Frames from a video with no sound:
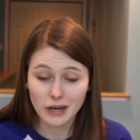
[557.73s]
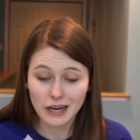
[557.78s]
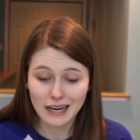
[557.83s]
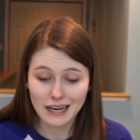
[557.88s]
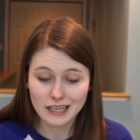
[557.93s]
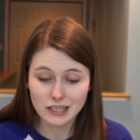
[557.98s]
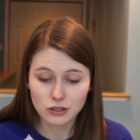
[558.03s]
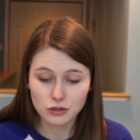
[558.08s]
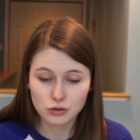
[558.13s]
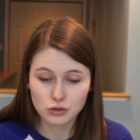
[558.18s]

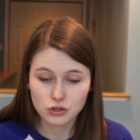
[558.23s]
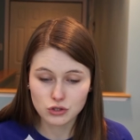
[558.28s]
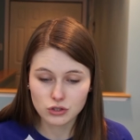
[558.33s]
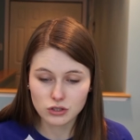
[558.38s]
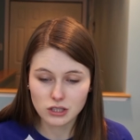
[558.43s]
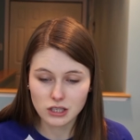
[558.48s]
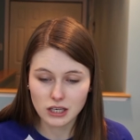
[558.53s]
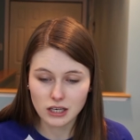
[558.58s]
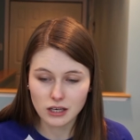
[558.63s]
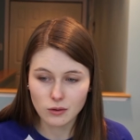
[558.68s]
I
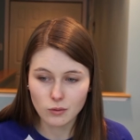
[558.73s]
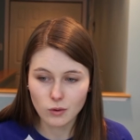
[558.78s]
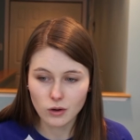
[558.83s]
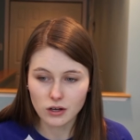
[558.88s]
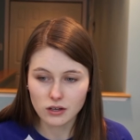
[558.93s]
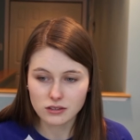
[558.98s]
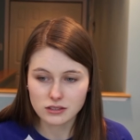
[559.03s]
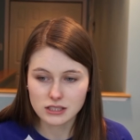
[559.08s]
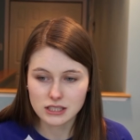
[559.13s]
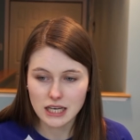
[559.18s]
usually
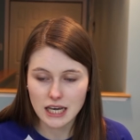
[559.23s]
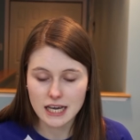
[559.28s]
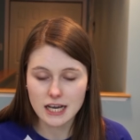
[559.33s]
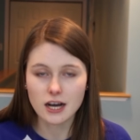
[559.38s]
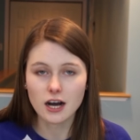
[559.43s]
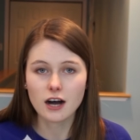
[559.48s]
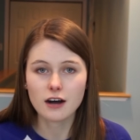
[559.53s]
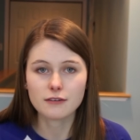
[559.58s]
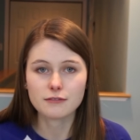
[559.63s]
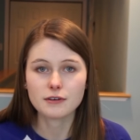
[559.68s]
will take
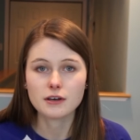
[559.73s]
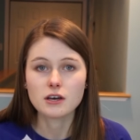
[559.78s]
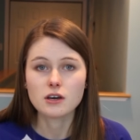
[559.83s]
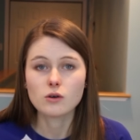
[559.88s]
off,